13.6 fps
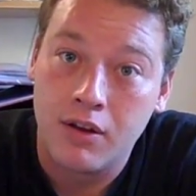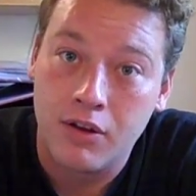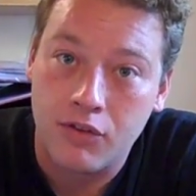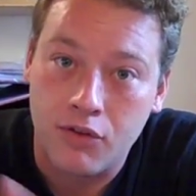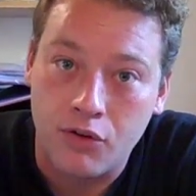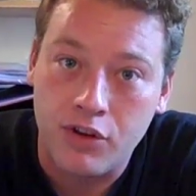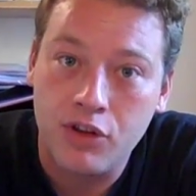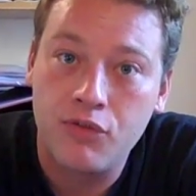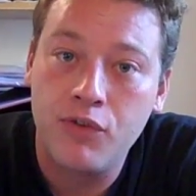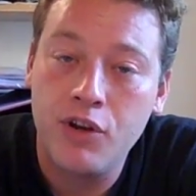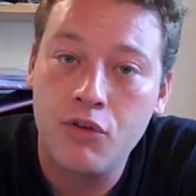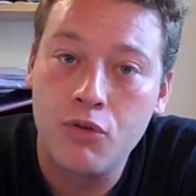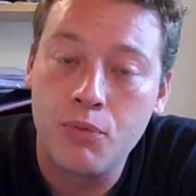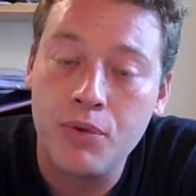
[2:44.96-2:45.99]
So this
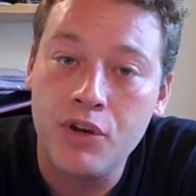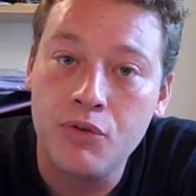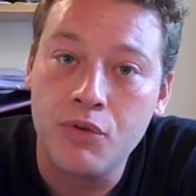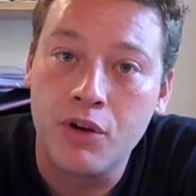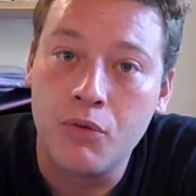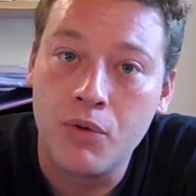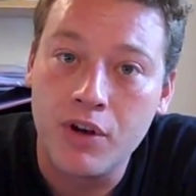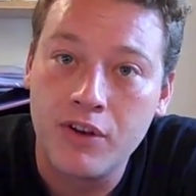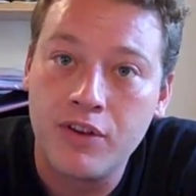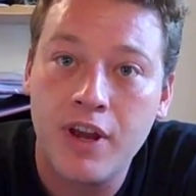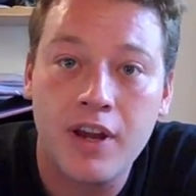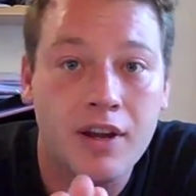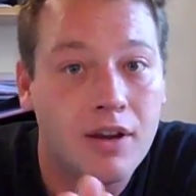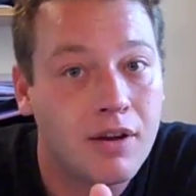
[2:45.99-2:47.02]
video will be doing in one
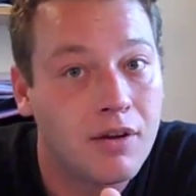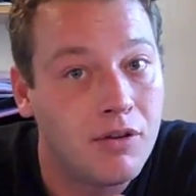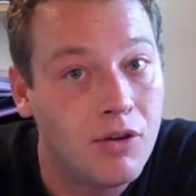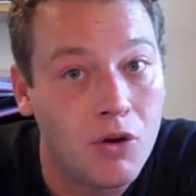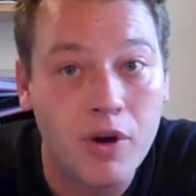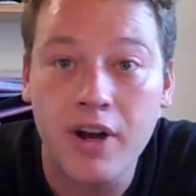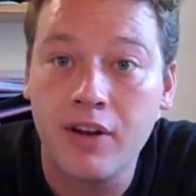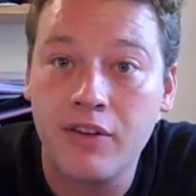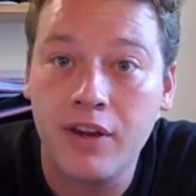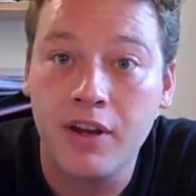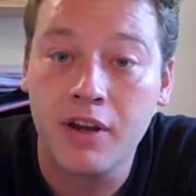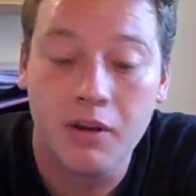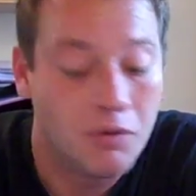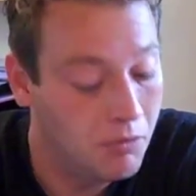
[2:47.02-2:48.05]
take, no
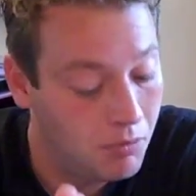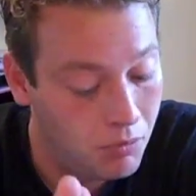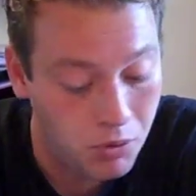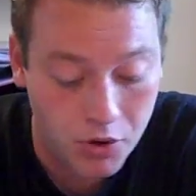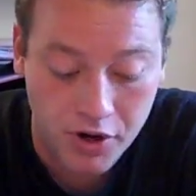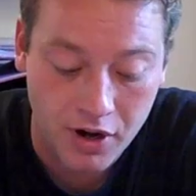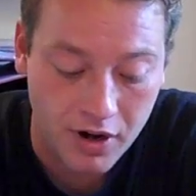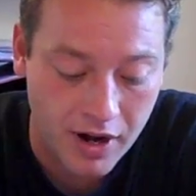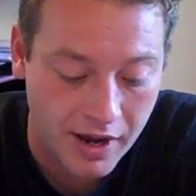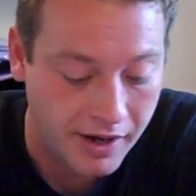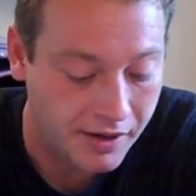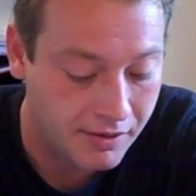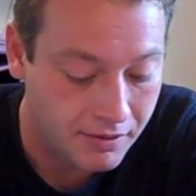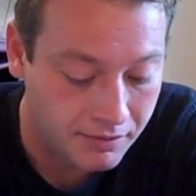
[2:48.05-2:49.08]
editing, put it online.